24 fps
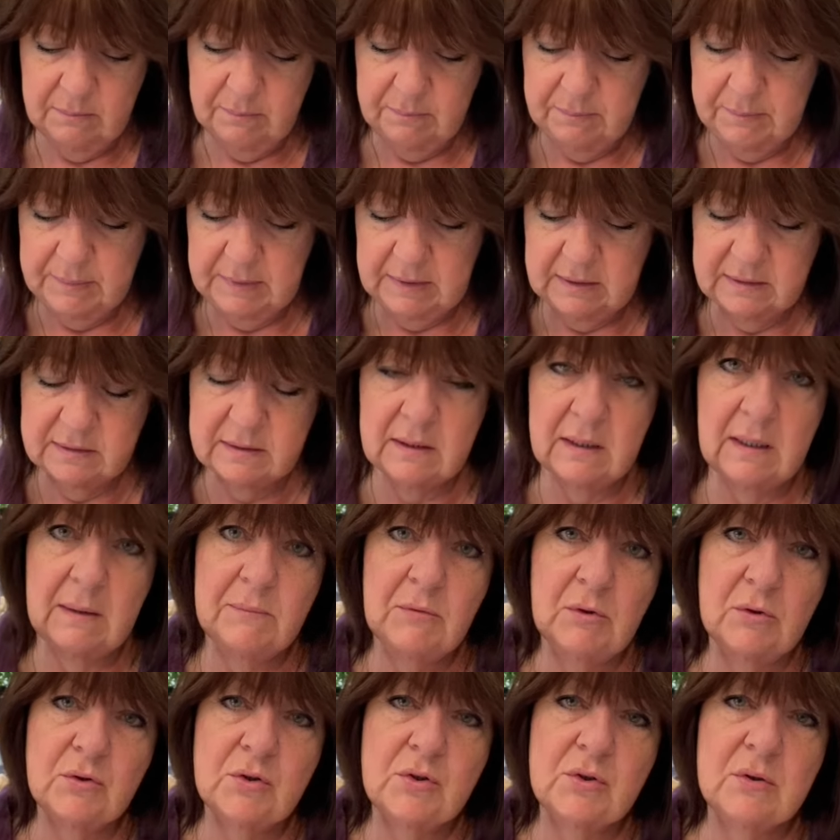but I'm
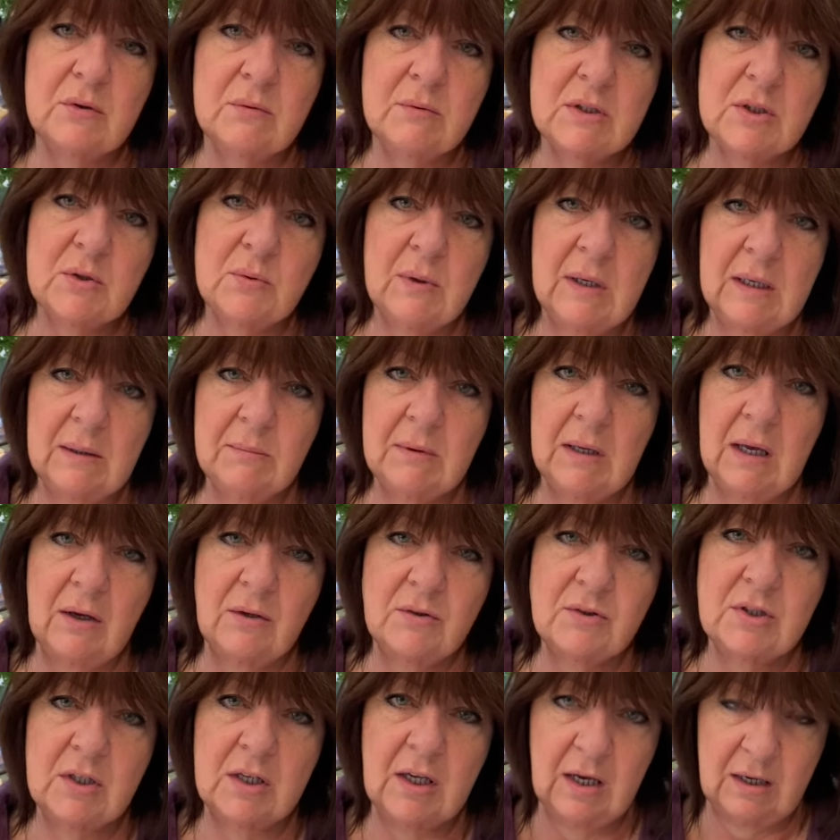not sure which way I'm going
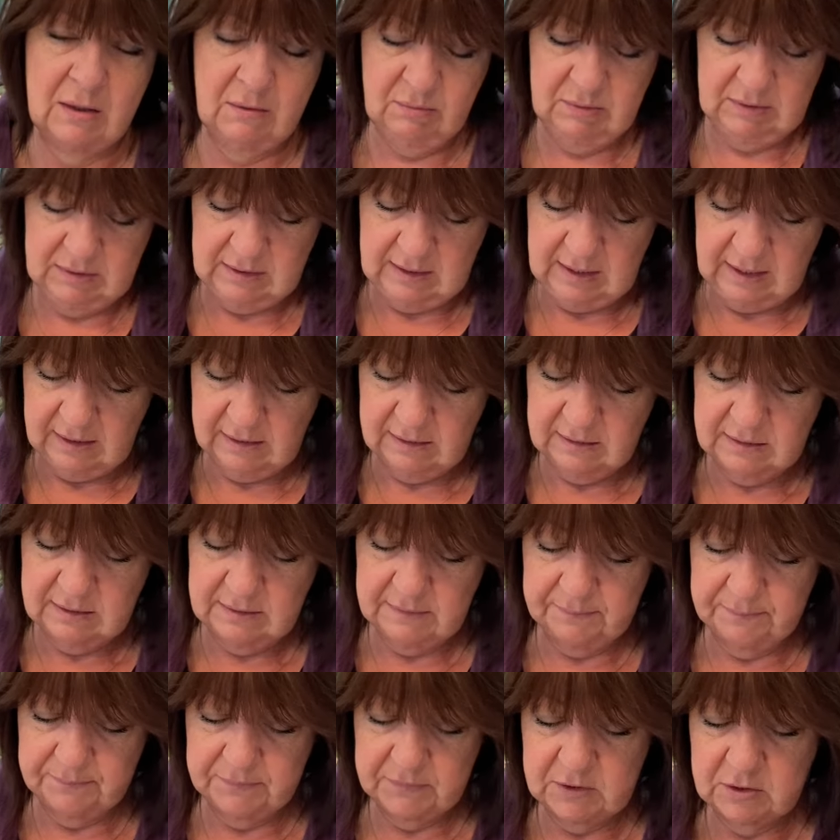to go with that.
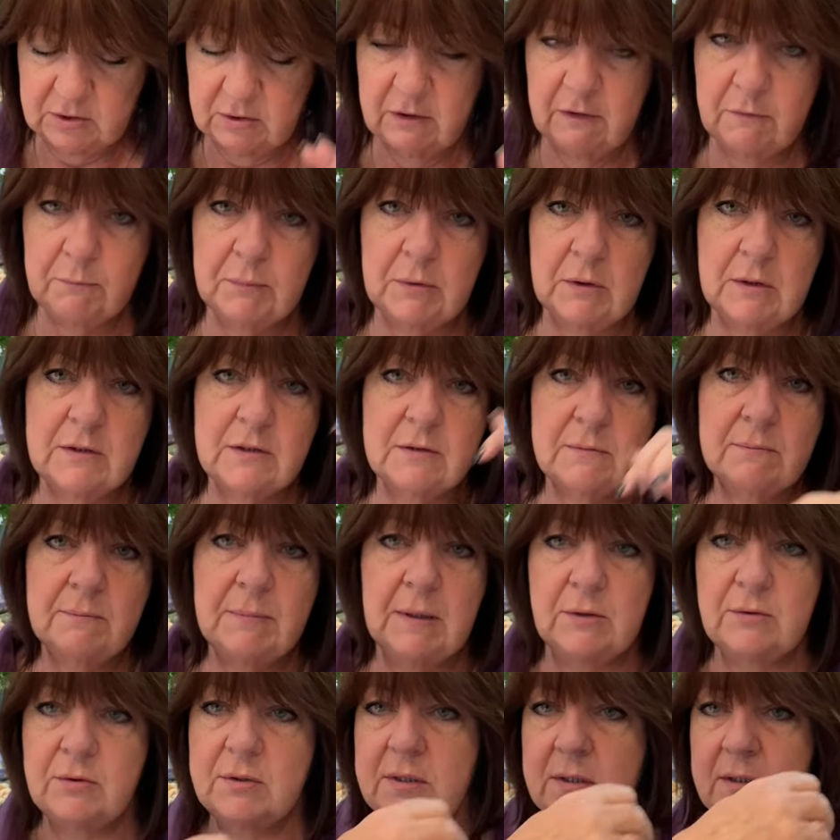So I've put some
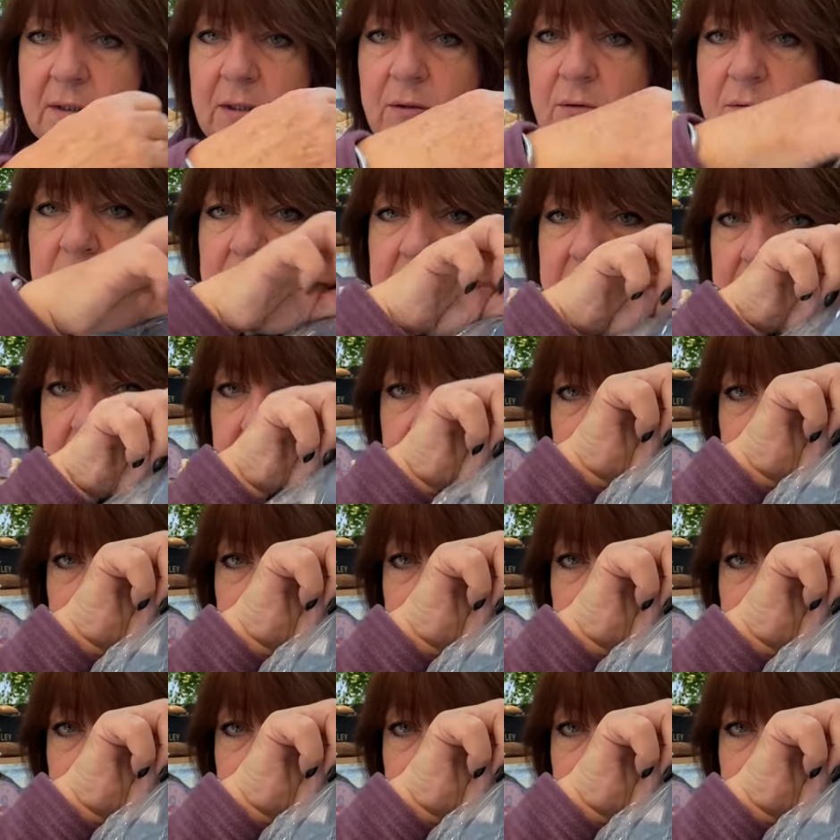post-it notes